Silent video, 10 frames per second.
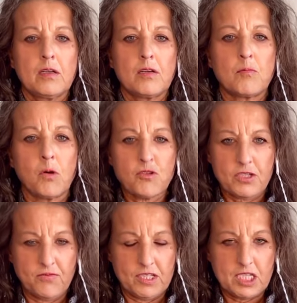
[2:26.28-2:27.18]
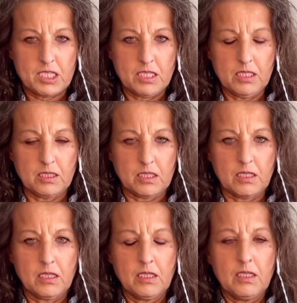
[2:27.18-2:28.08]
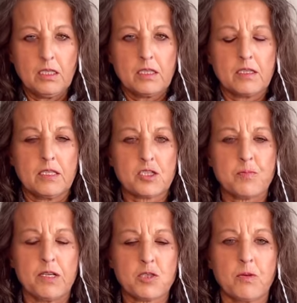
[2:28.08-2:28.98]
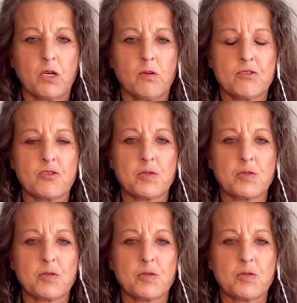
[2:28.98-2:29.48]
Most of this year, this benchmark Western